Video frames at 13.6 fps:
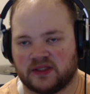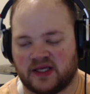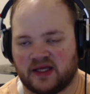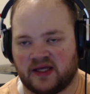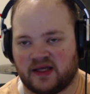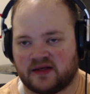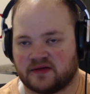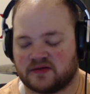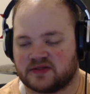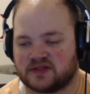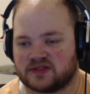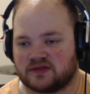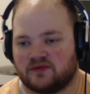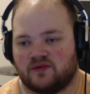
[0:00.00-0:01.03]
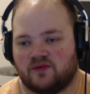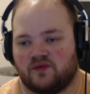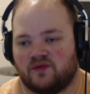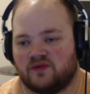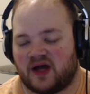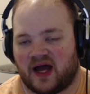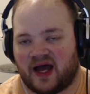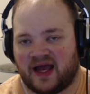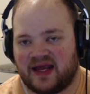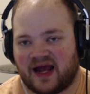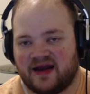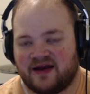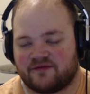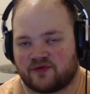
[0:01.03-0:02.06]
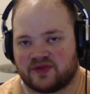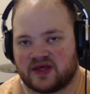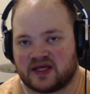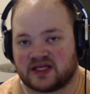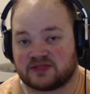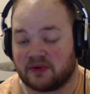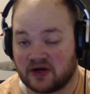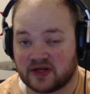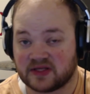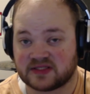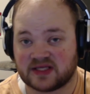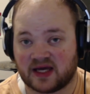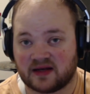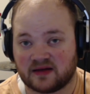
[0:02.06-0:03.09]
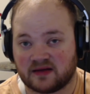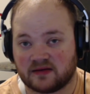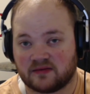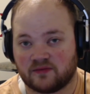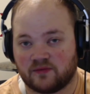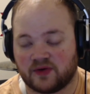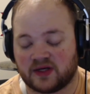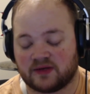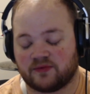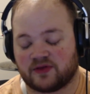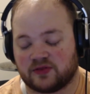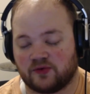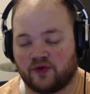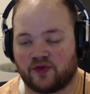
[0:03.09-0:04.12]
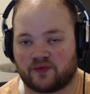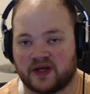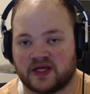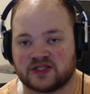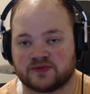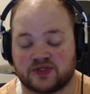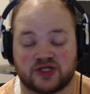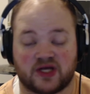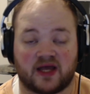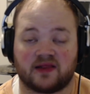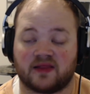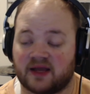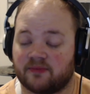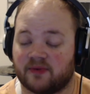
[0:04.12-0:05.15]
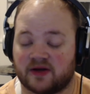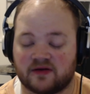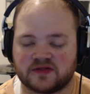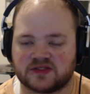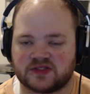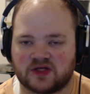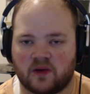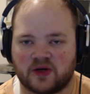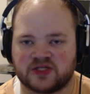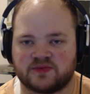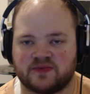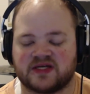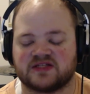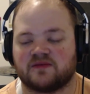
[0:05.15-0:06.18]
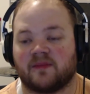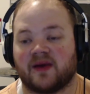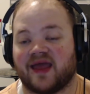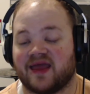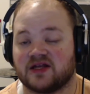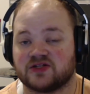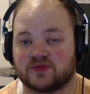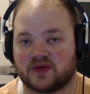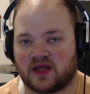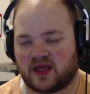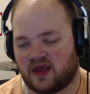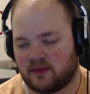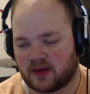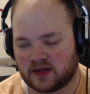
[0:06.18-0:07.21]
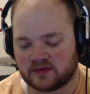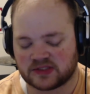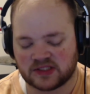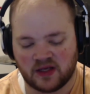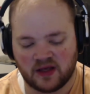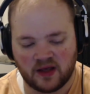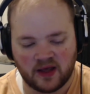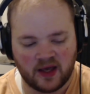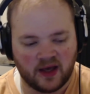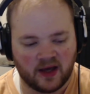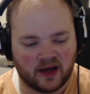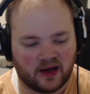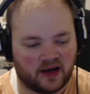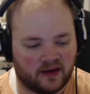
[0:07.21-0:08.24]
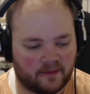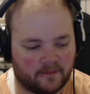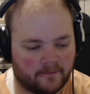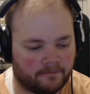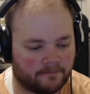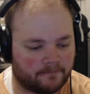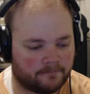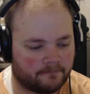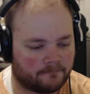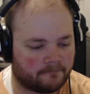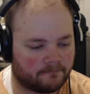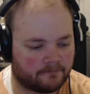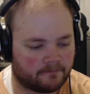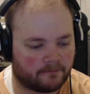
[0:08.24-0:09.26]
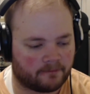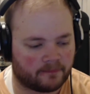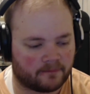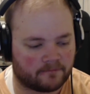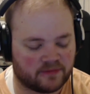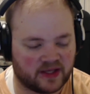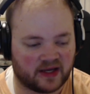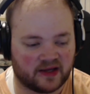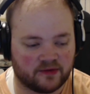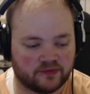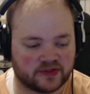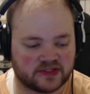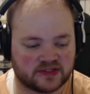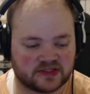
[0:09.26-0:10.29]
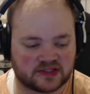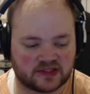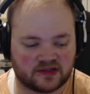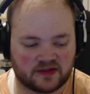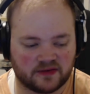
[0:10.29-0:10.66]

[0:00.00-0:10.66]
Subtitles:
And I never really experienced that with Lord of the Rings, which I like better than Star Wars because of my age when it came out. But yeah, it was